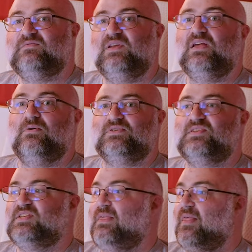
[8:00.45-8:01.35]
this video is
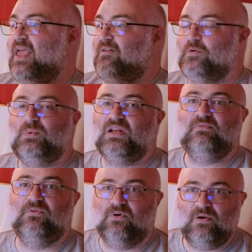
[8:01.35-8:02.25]
to say that everyone
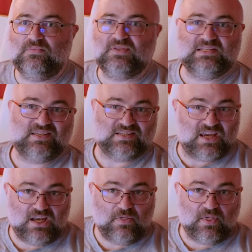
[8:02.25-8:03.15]
in forums that says
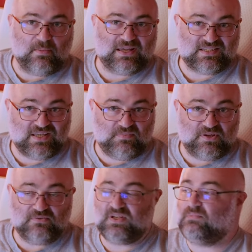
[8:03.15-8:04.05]
anything about
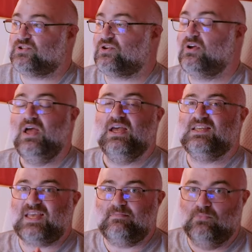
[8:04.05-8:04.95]
CPU temperature
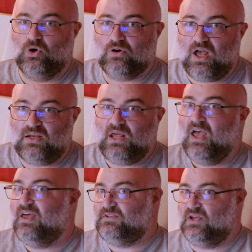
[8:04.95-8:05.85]
is a moron
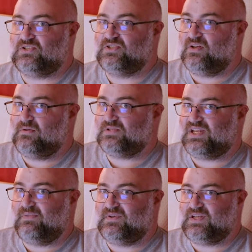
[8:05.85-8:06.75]
and doesn't
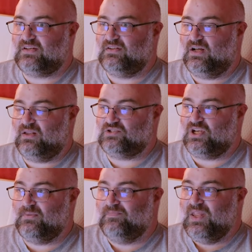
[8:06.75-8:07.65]
understand the
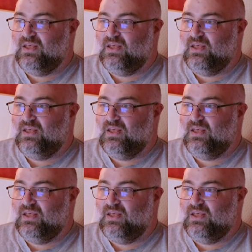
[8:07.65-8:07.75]
technology.